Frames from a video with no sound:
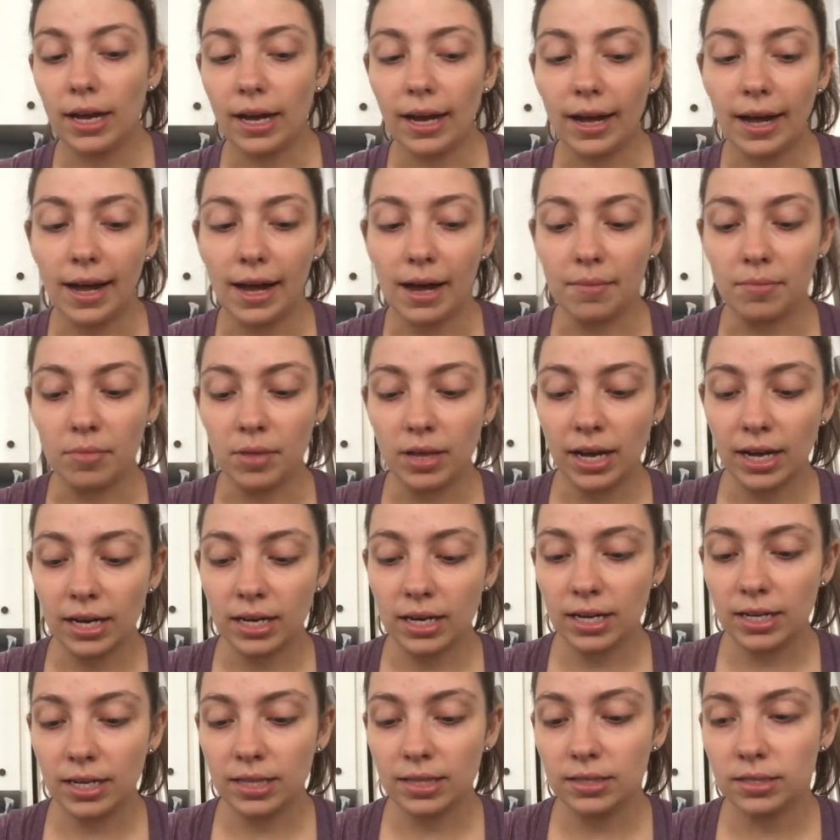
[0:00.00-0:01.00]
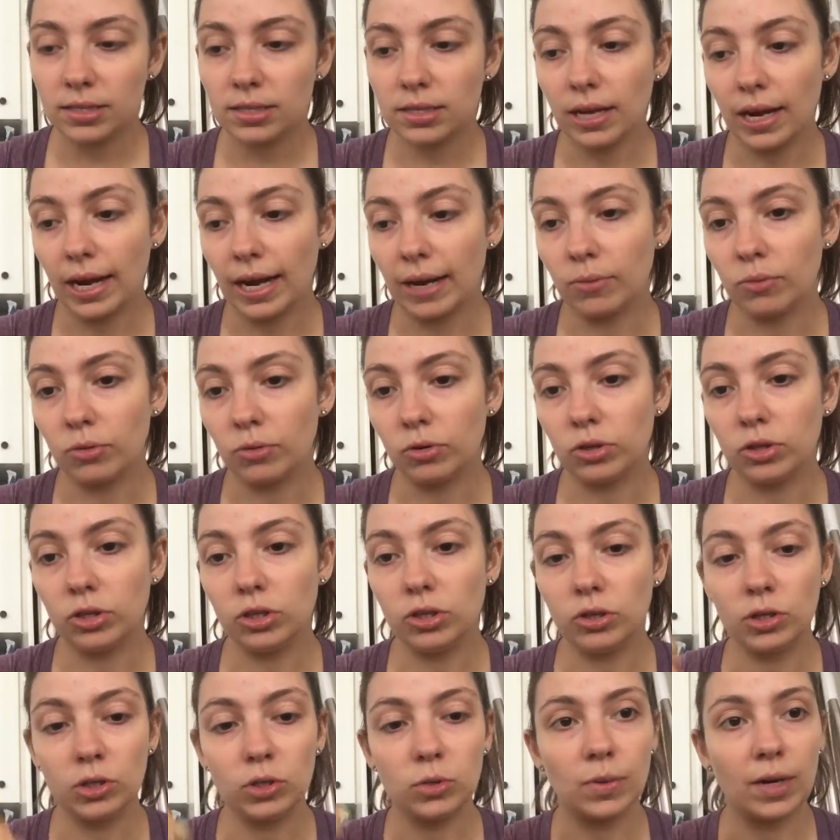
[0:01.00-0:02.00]
The onions I will
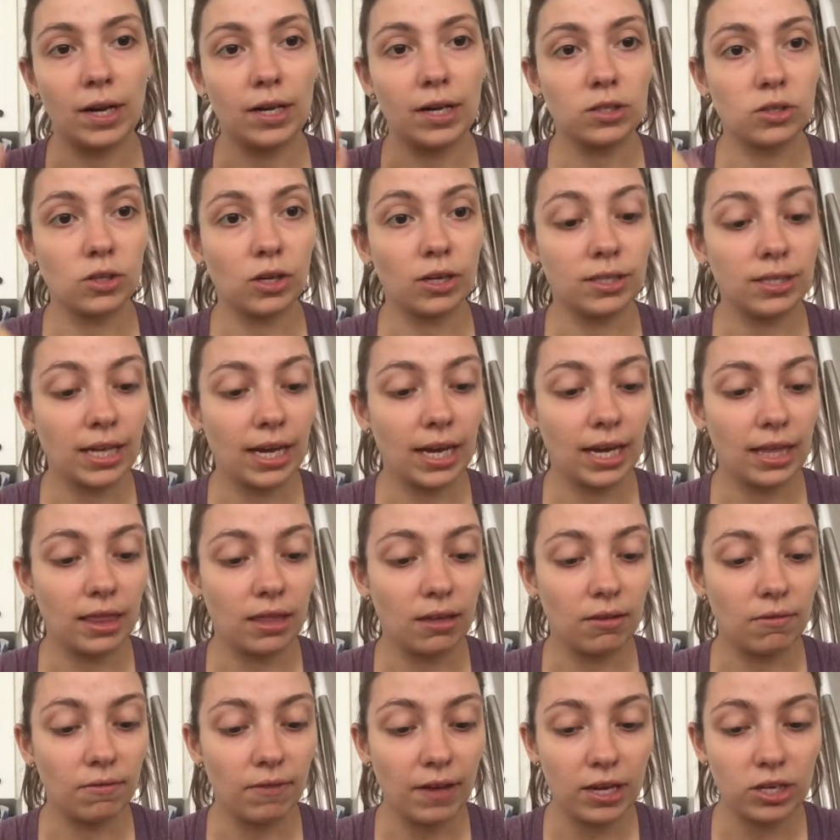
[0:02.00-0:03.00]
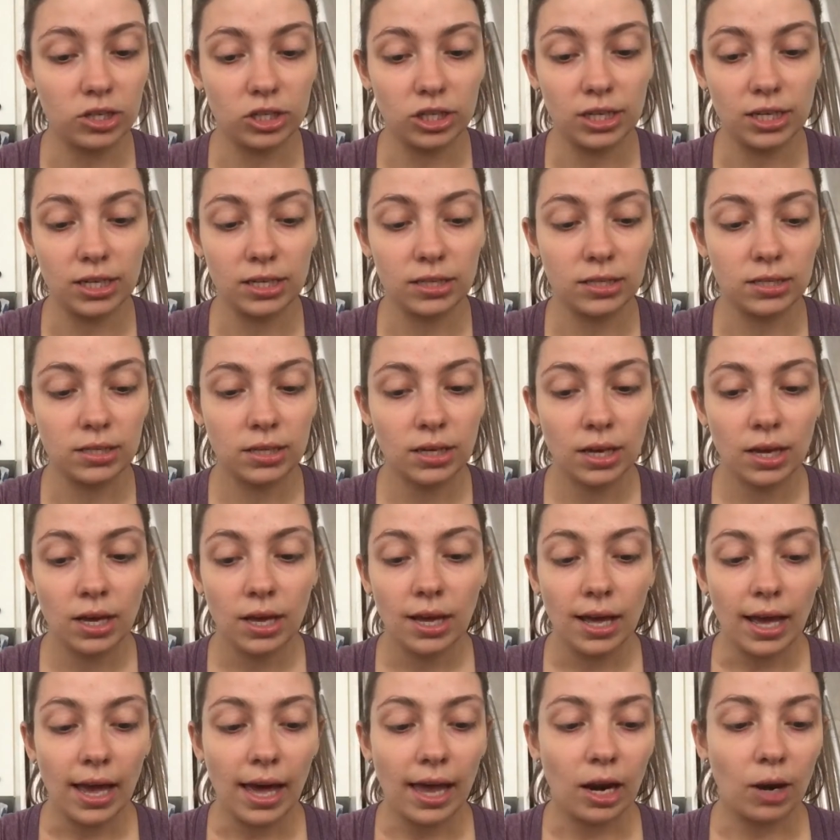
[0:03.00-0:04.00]
use when I saute the veggies,
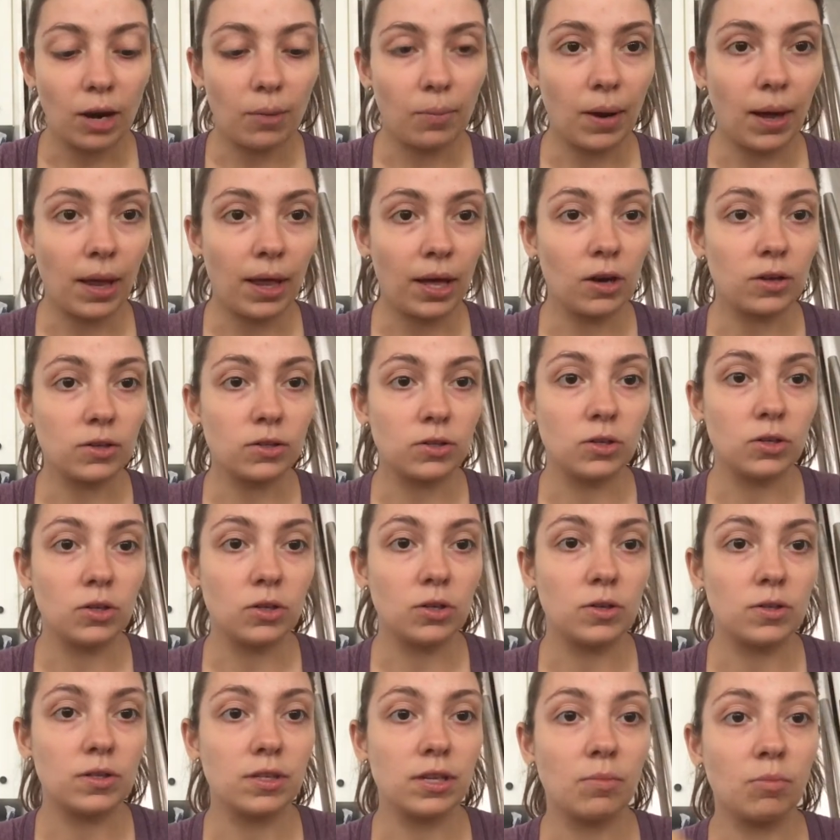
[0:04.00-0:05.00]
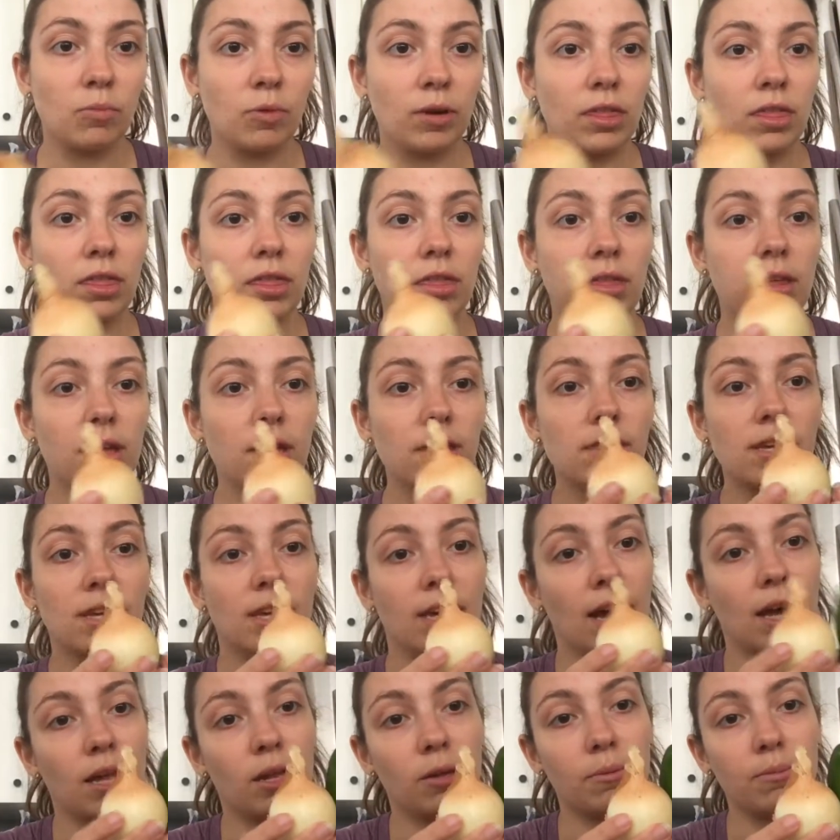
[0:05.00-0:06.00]
and I'll probably also use them with the
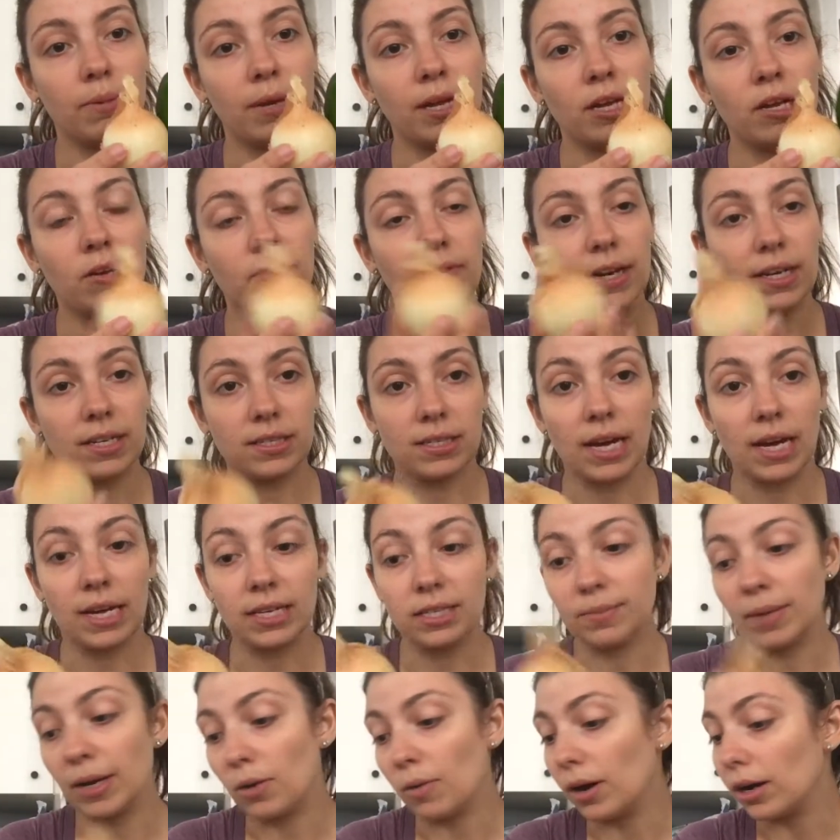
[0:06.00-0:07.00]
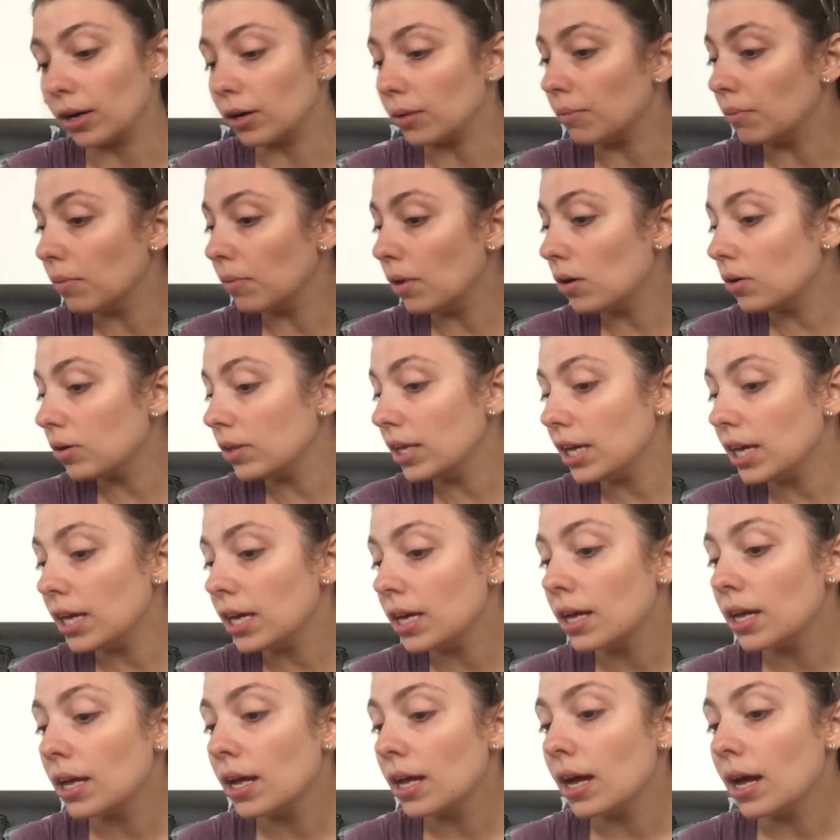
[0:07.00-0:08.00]
jalapeno if I decide to make guacamole
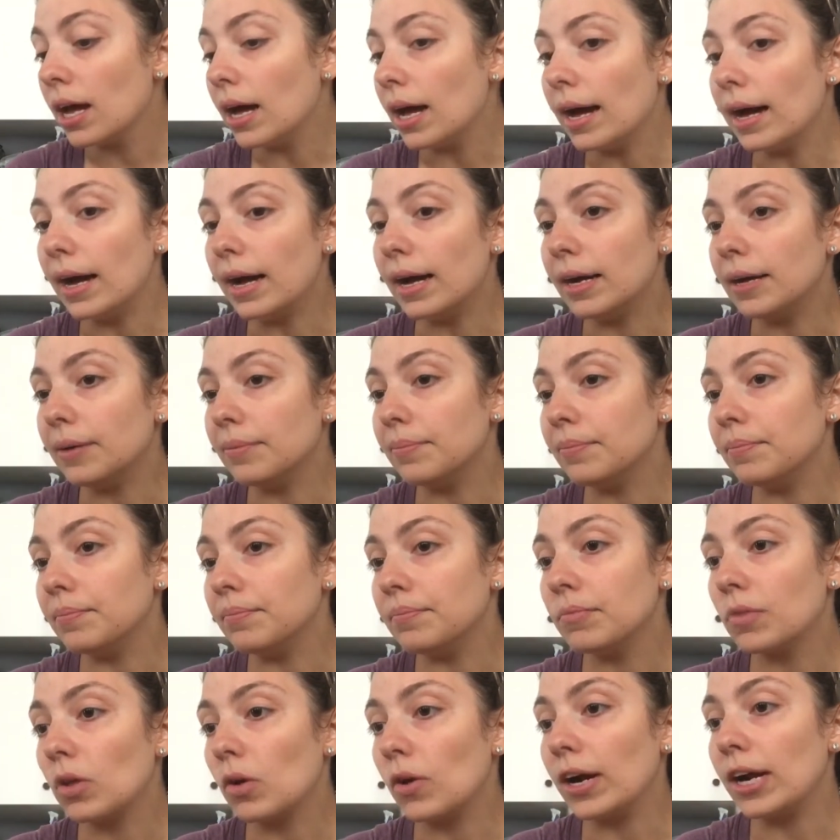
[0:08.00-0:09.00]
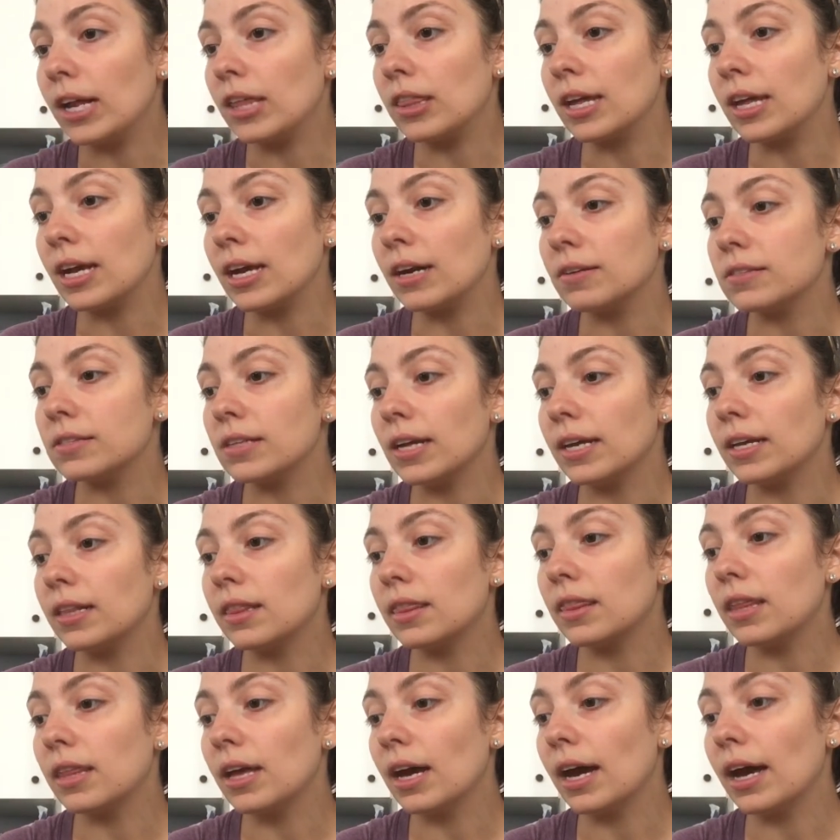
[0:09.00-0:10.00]
or anything else like
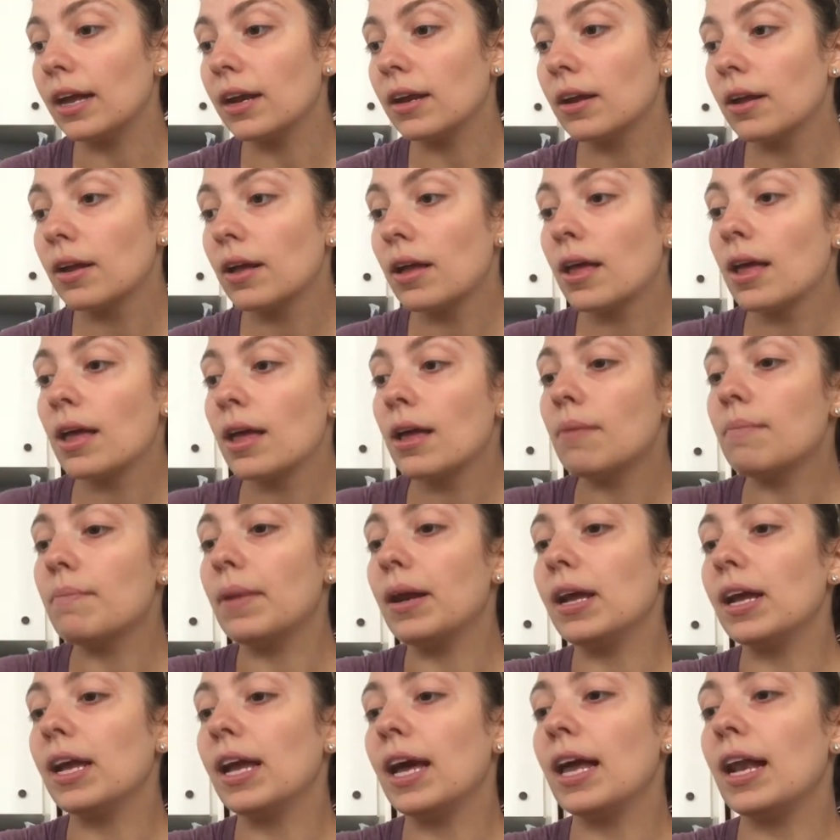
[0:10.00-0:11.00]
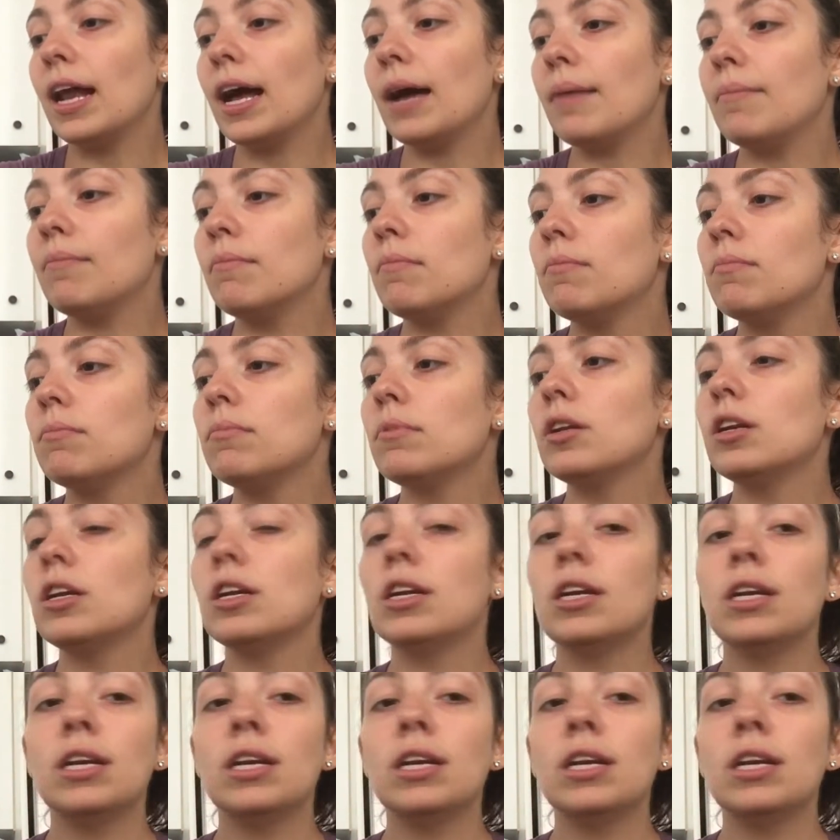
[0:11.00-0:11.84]
that. But again, I'm